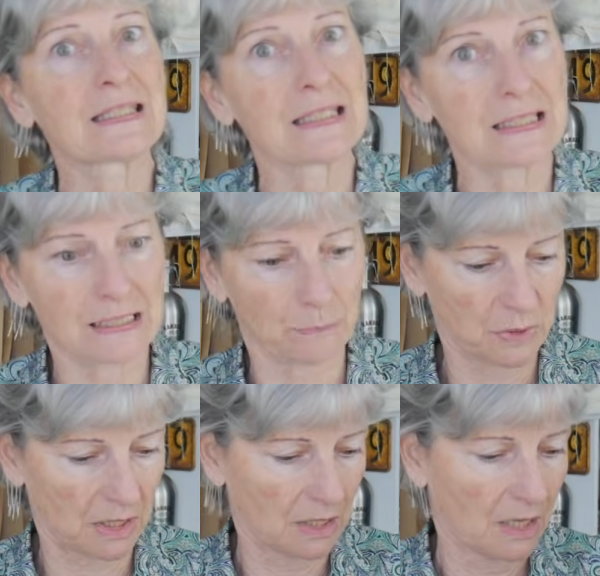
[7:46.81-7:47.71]
ceased to
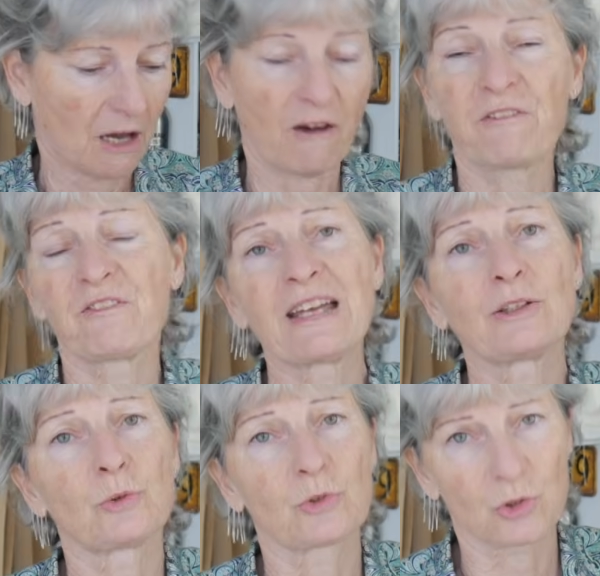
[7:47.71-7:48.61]
be a
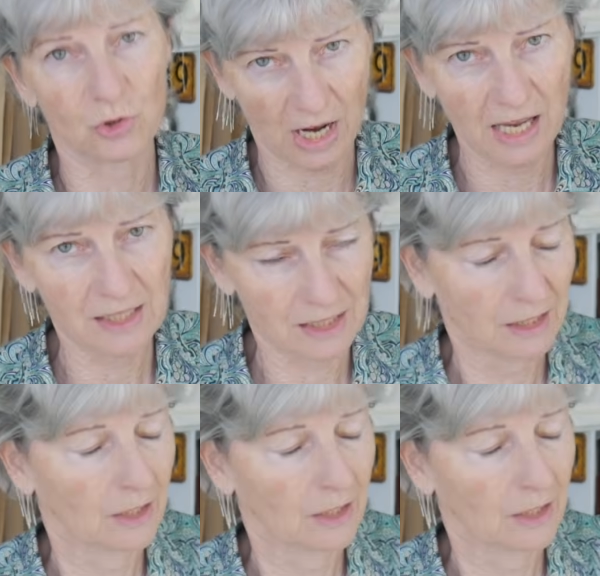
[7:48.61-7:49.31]
failed dress,